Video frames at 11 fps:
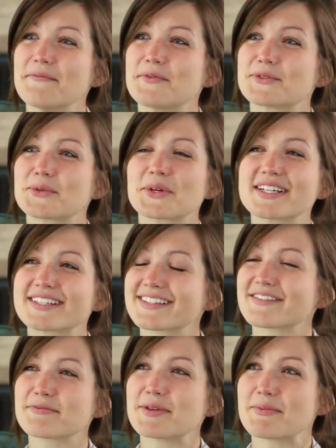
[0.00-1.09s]
stories
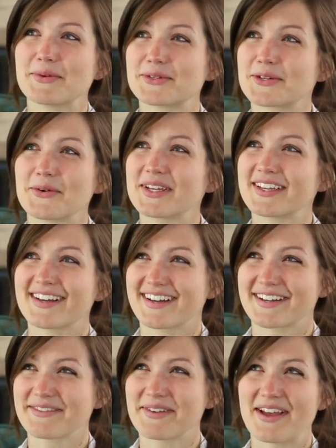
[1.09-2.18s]
of people choking on
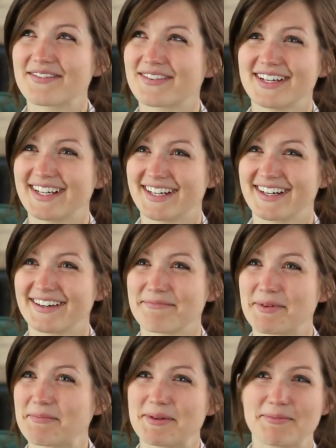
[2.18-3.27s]
them every year,
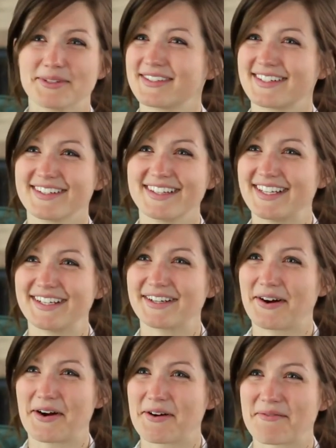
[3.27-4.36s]
but people still eat
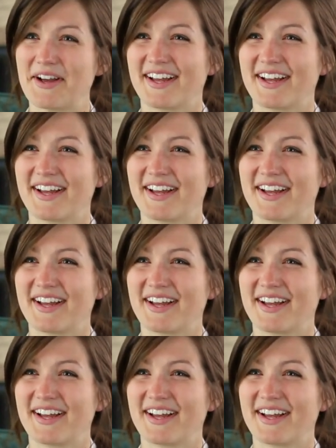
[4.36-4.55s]
carp.